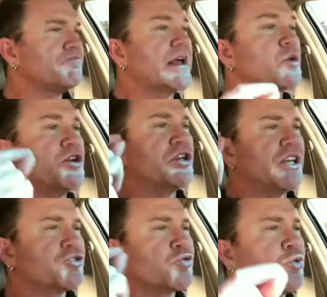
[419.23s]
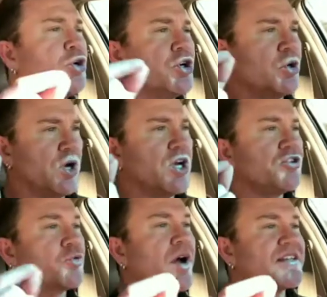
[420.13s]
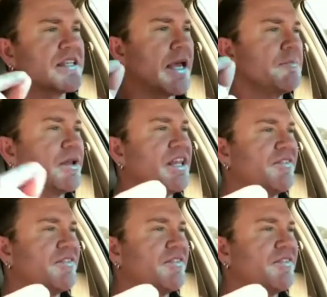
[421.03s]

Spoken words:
That's where you get true trust and